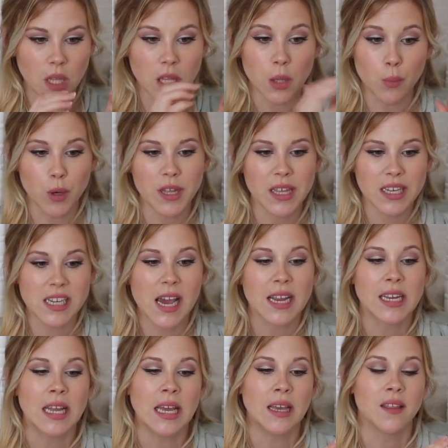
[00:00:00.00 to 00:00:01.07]
the breathing
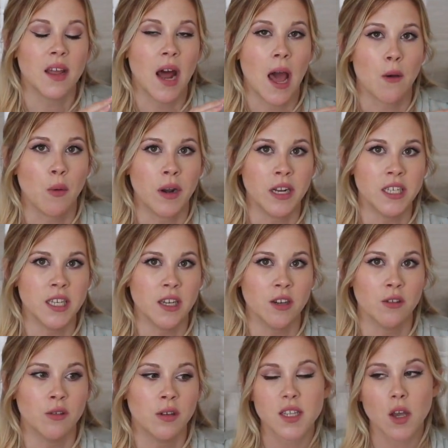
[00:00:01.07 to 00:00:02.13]
technique that I want to
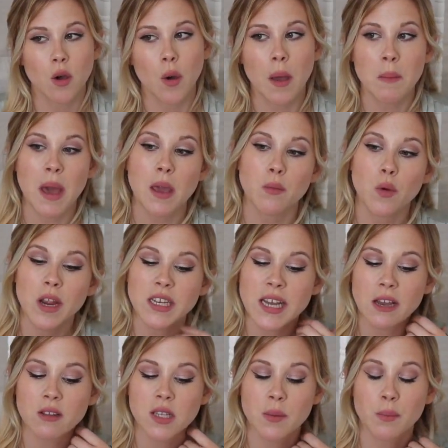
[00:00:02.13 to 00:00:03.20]
do. So I might write
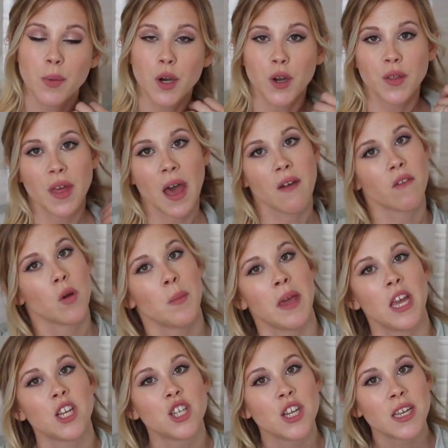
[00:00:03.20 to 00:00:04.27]
down some birth
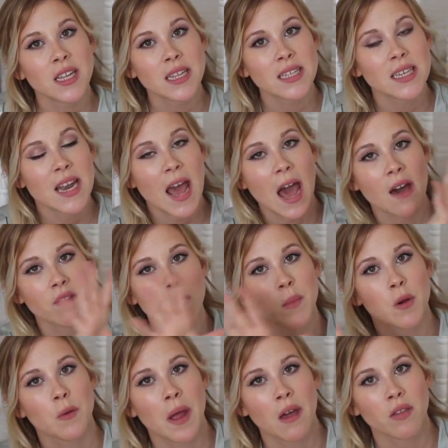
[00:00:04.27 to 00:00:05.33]
affirmations and have them
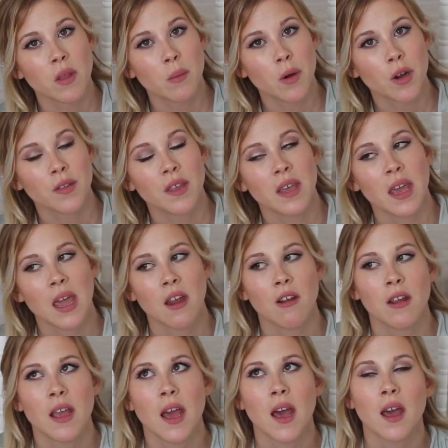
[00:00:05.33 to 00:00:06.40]
around the birthing
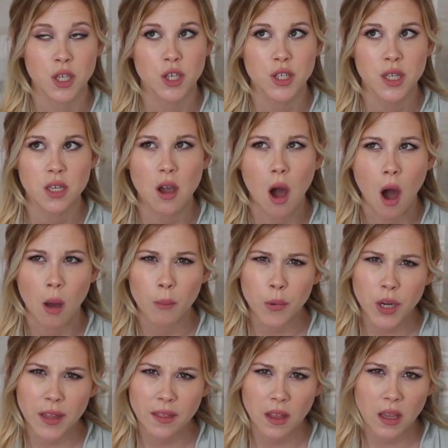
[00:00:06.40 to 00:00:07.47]
area. There's the calm
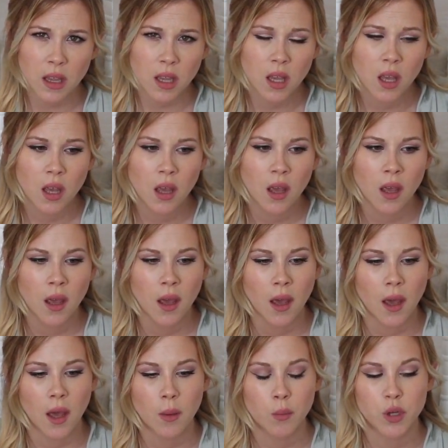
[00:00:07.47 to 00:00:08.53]
breathing,
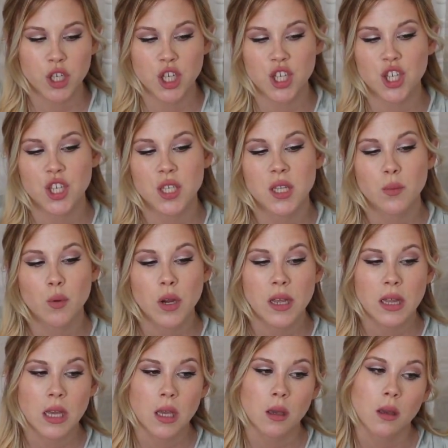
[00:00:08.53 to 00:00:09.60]
which is just the
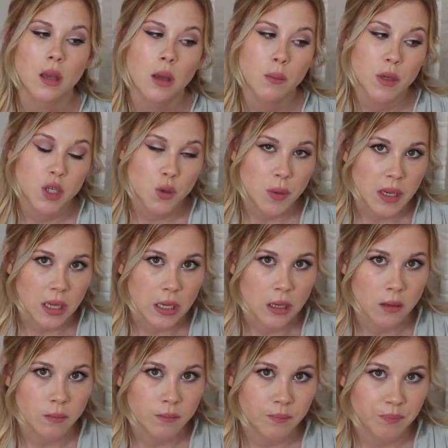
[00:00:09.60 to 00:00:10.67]
breathing in between,